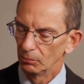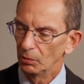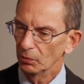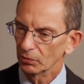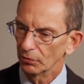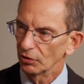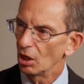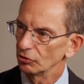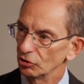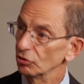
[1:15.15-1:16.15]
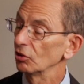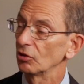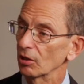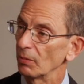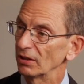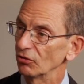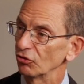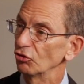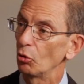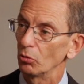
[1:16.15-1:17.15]
biblical theology is to talk about the
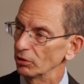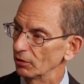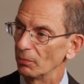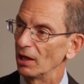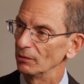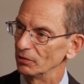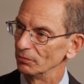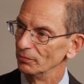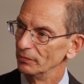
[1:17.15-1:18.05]
story of the Bible.